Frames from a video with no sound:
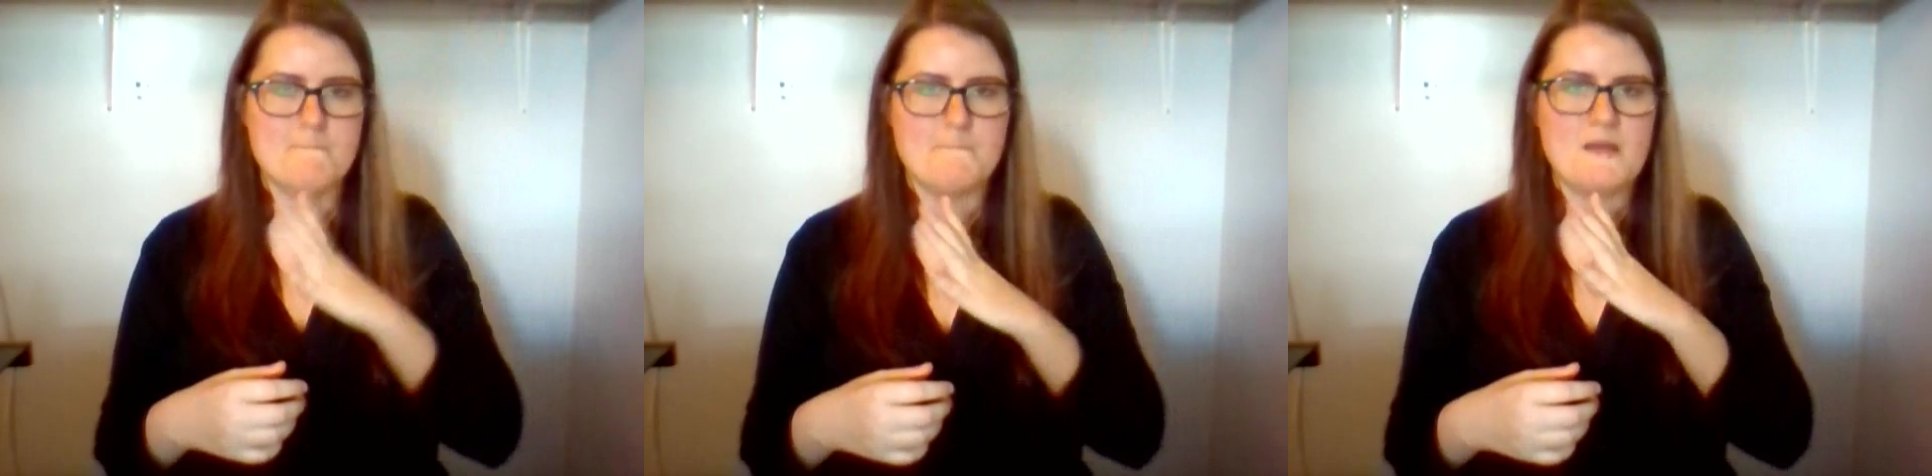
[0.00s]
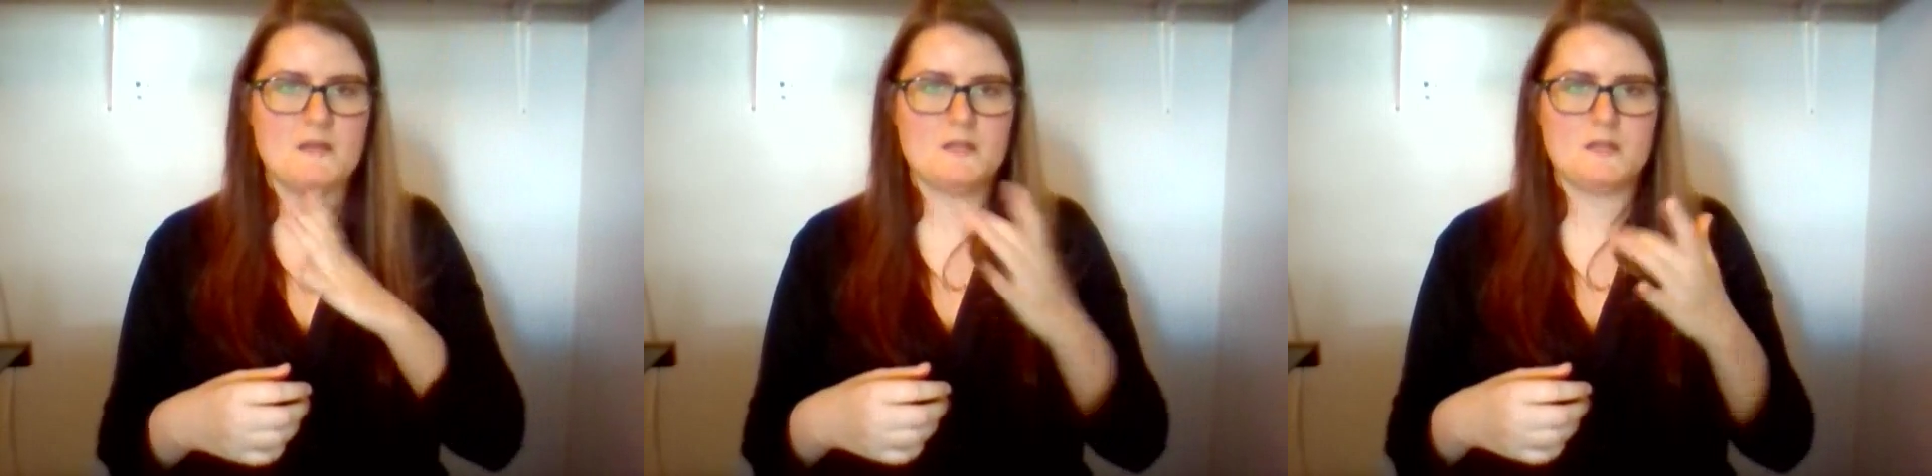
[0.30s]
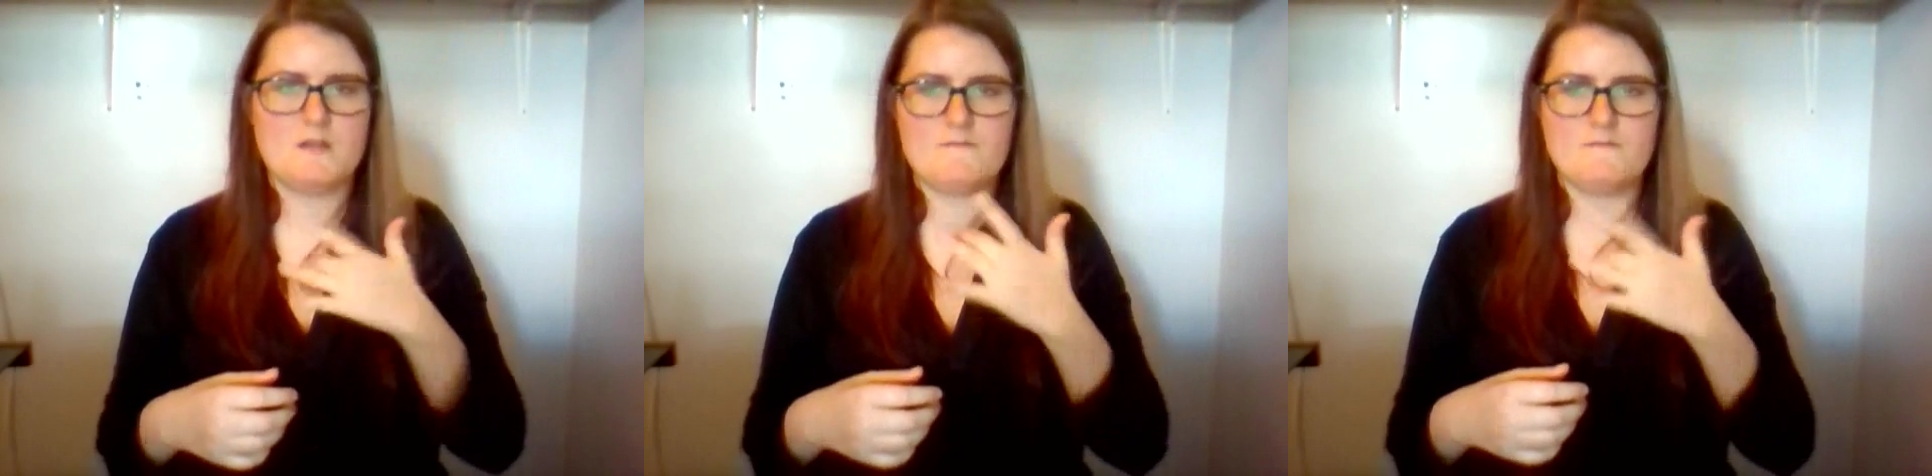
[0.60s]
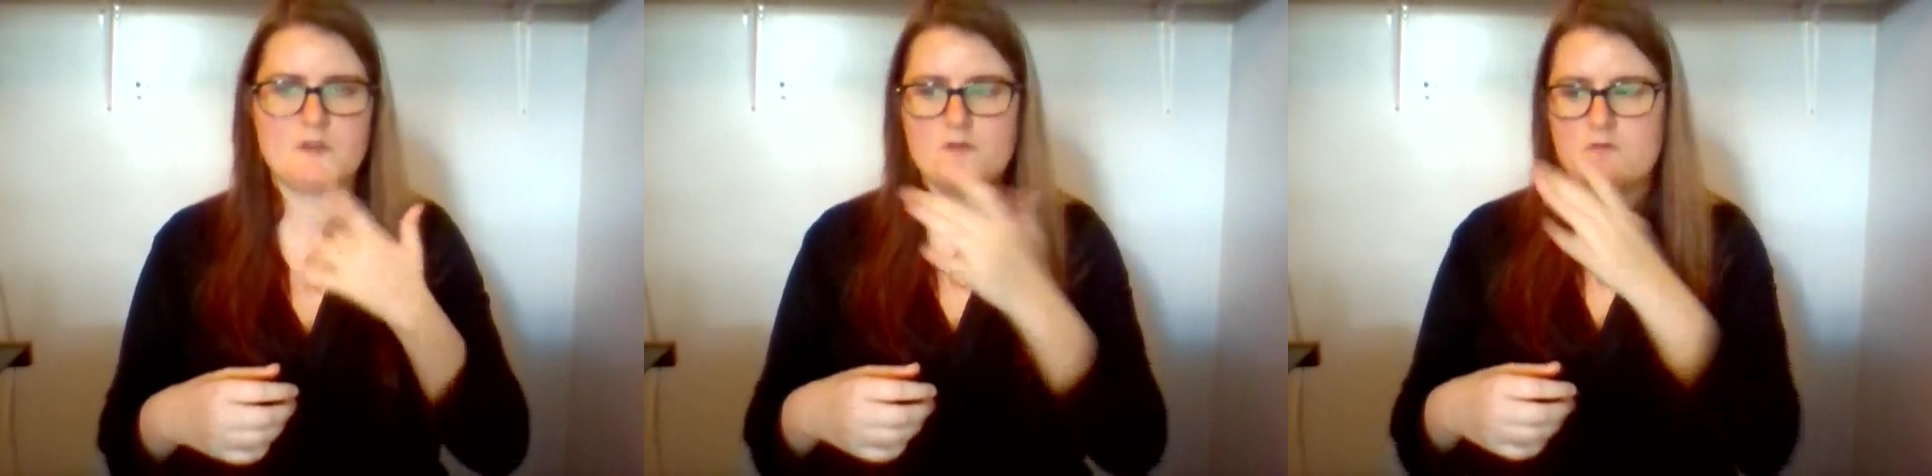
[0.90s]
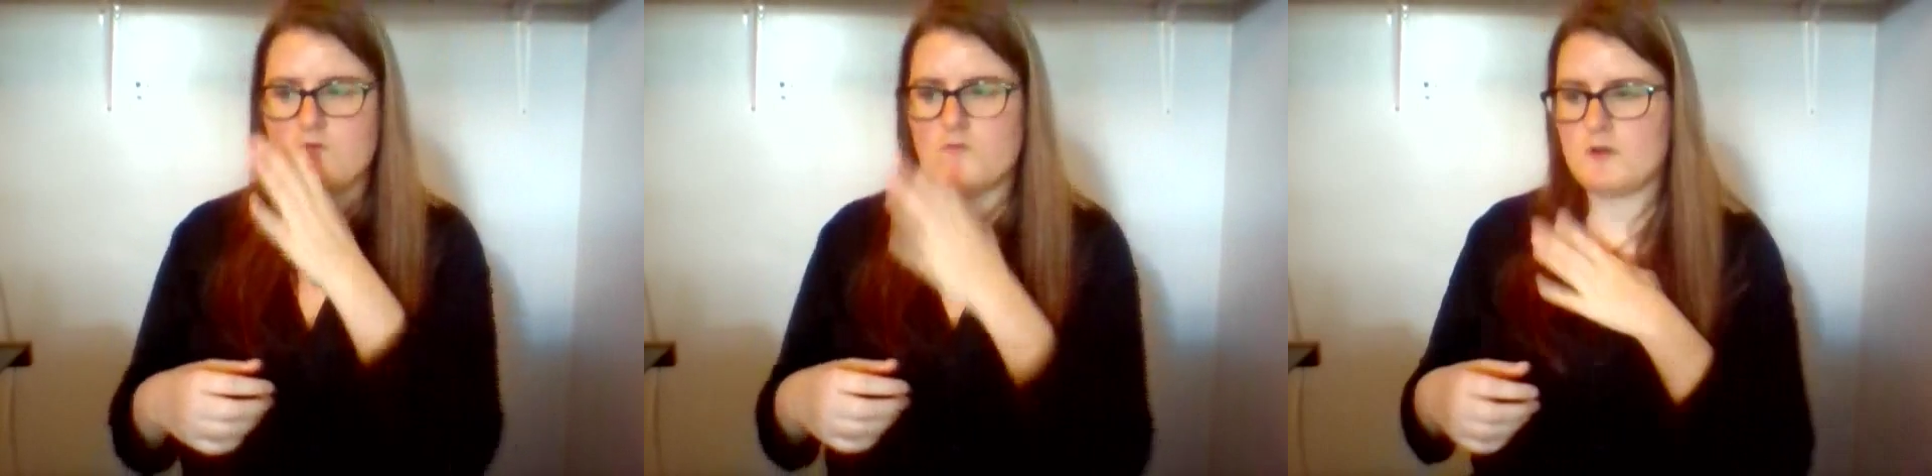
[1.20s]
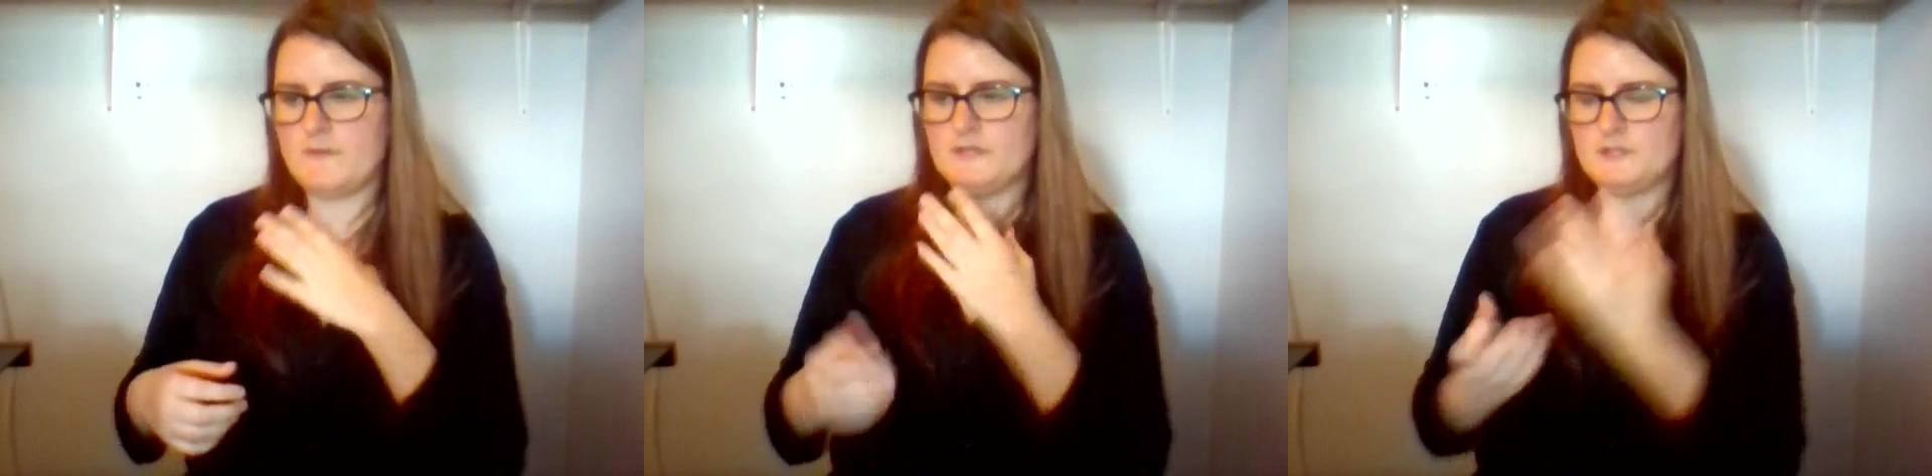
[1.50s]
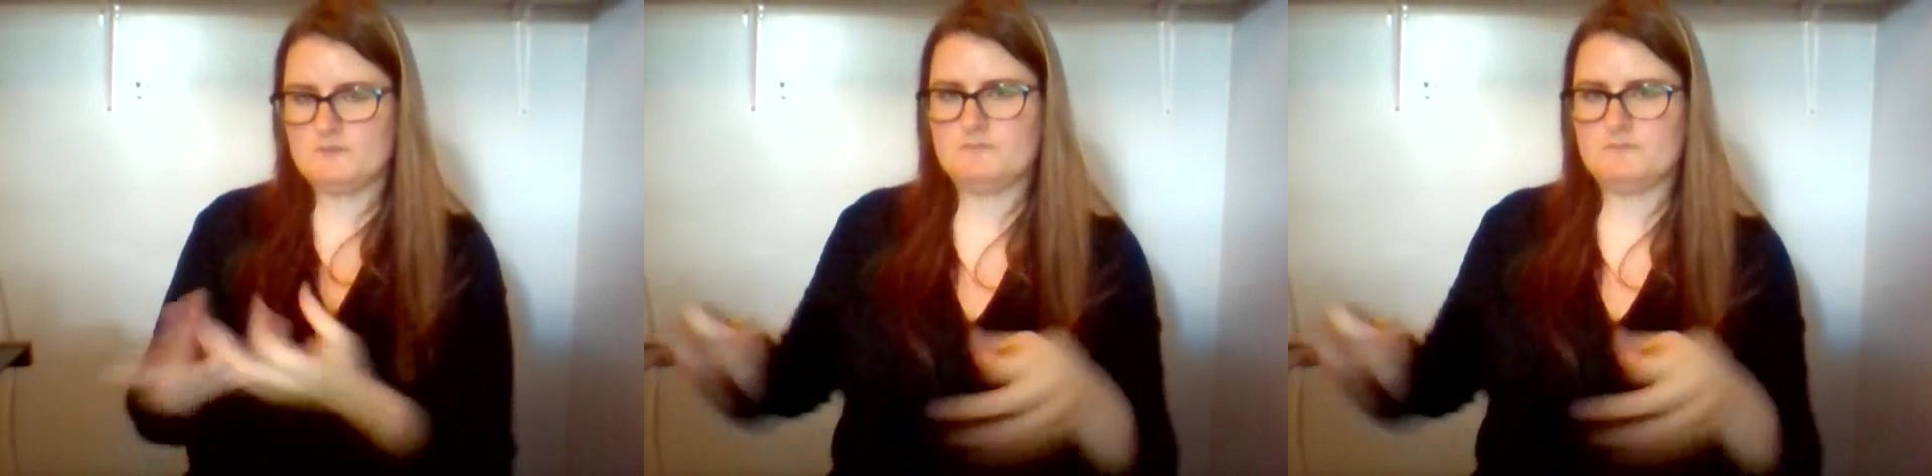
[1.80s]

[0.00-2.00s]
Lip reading: sex than in this holistic,